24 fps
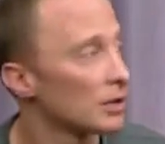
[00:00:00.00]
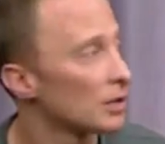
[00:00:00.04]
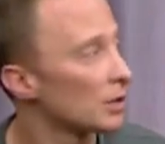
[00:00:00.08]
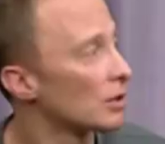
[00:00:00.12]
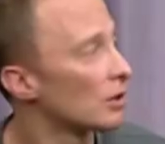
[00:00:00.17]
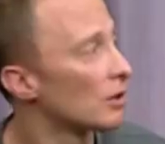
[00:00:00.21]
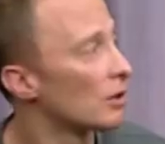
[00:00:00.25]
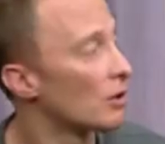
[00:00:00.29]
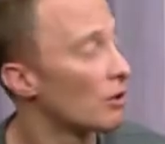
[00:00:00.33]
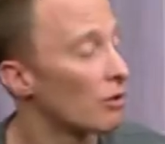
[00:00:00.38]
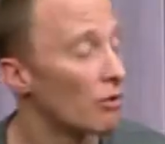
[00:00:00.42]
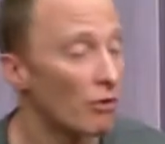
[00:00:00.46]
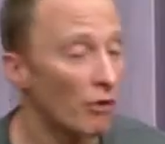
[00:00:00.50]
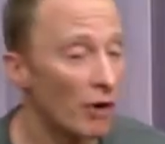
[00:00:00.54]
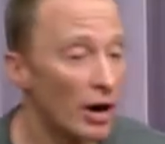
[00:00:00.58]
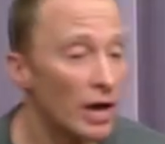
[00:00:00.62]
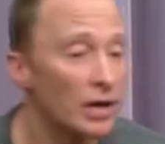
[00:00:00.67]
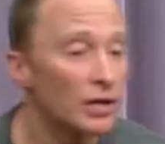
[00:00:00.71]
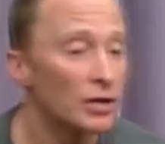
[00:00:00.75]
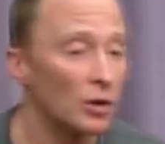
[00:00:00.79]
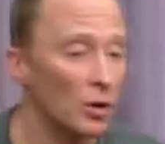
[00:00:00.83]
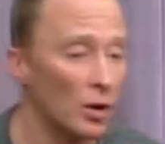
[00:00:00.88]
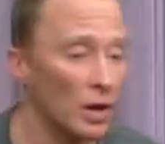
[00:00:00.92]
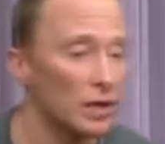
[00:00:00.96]
it so that other
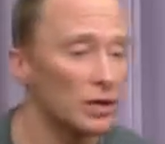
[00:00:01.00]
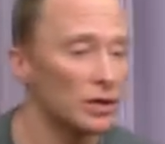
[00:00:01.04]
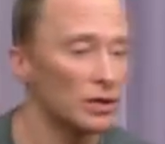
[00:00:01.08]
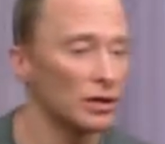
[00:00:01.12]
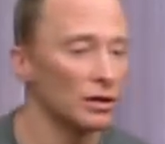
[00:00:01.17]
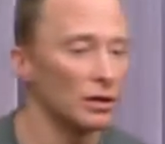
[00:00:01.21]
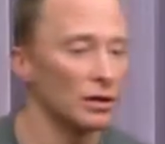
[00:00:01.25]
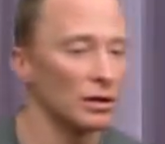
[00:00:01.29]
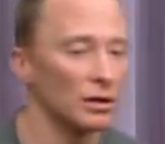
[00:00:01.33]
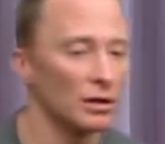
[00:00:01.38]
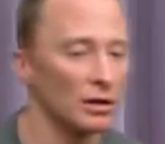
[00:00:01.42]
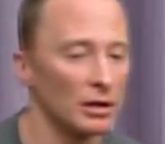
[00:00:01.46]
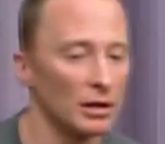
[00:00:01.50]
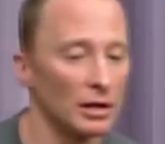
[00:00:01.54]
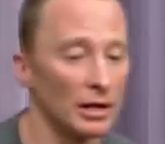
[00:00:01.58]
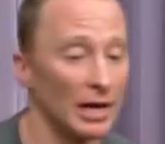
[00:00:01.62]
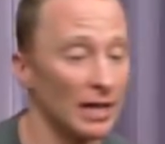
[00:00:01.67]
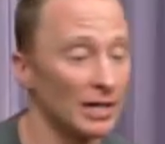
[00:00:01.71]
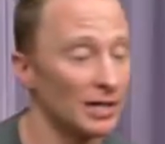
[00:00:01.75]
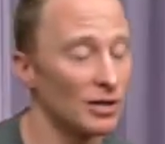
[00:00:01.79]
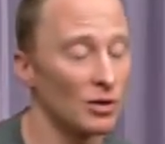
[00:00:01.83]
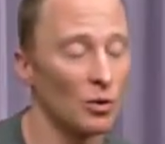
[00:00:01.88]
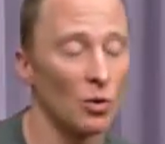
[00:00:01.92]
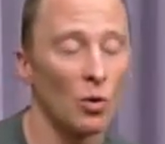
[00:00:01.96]
people were... That is a great question.
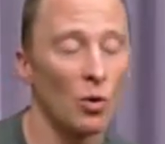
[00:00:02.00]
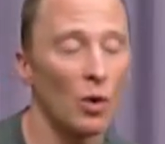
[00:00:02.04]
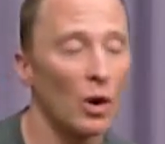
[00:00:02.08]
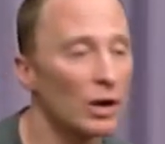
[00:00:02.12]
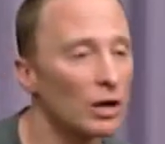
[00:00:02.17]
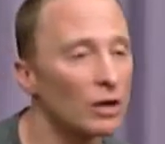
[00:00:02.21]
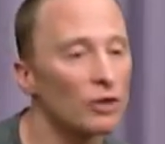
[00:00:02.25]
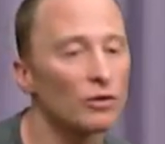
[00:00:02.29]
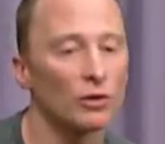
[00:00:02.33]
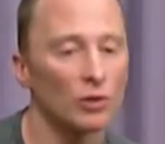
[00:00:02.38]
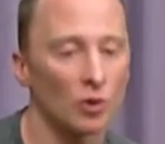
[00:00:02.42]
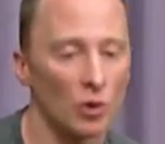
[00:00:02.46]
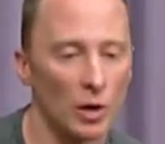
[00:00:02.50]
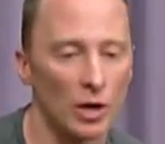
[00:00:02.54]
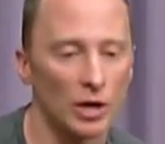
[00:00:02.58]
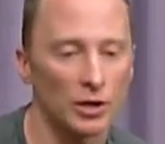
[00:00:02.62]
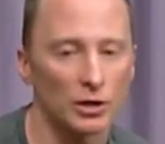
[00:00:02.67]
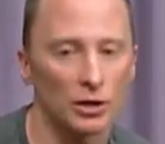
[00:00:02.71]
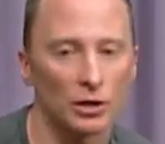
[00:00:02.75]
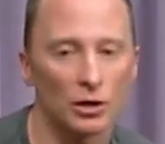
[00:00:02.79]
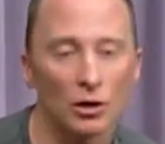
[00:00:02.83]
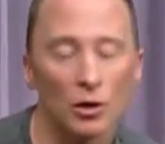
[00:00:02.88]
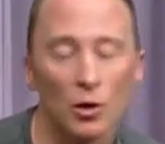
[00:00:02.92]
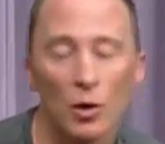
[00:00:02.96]
That's a wonderful
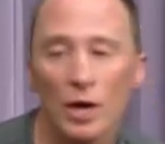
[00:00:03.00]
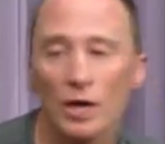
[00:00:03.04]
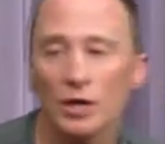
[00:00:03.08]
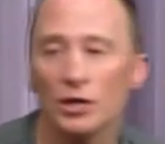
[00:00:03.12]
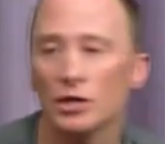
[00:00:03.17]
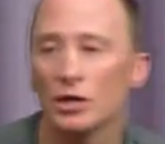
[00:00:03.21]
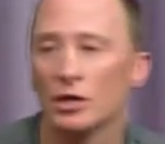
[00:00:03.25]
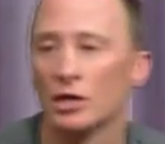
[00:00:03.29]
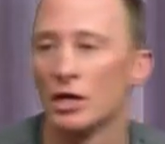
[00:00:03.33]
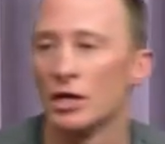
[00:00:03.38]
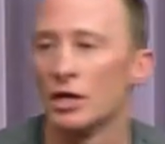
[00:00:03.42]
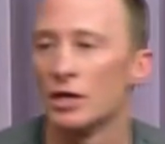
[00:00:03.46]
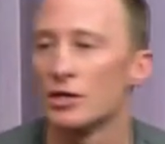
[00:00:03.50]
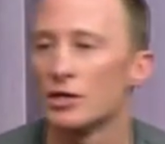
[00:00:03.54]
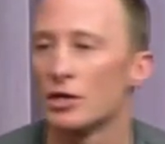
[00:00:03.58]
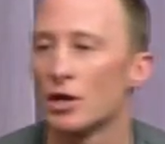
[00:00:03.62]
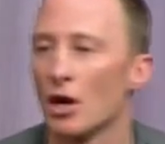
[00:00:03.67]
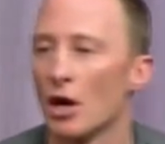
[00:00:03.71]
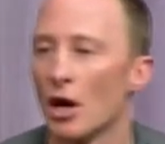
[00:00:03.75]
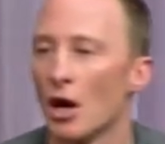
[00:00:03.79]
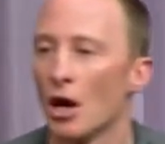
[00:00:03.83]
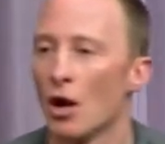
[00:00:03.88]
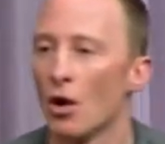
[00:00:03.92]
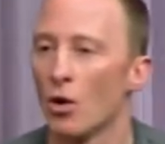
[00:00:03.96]
question. The question is,
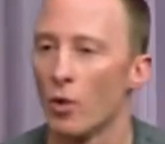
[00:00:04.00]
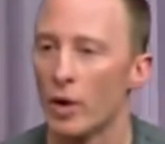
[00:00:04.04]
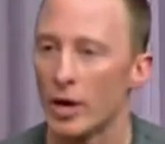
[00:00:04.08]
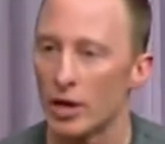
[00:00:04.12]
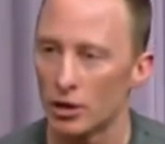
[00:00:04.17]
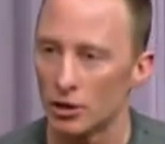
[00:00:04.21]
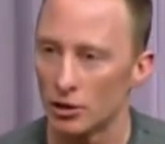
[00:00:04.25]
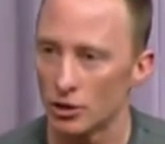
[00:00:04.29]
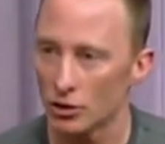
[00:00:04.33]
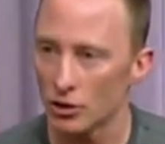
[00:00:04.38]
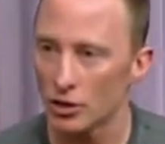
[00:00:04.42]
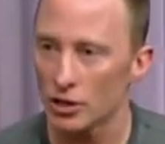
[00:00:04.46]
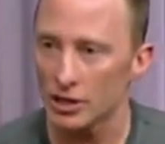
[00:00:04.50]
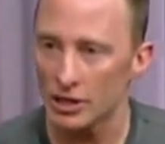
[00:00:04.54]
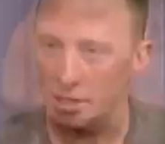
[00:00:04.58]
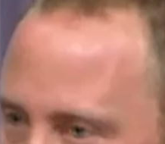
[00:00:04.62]
we can do this